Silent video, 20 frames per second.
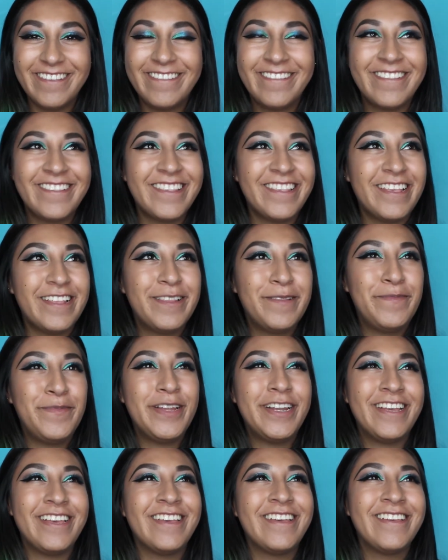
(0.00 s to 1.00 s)
it's
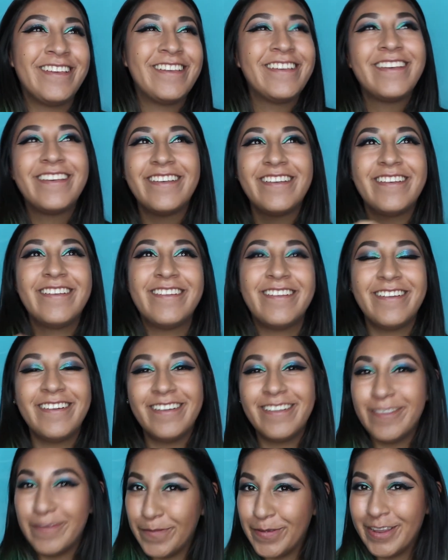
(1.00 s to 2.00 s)
been a
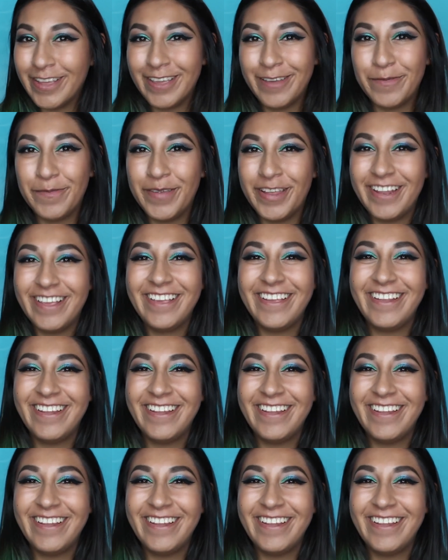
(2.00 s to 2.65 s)
good minute.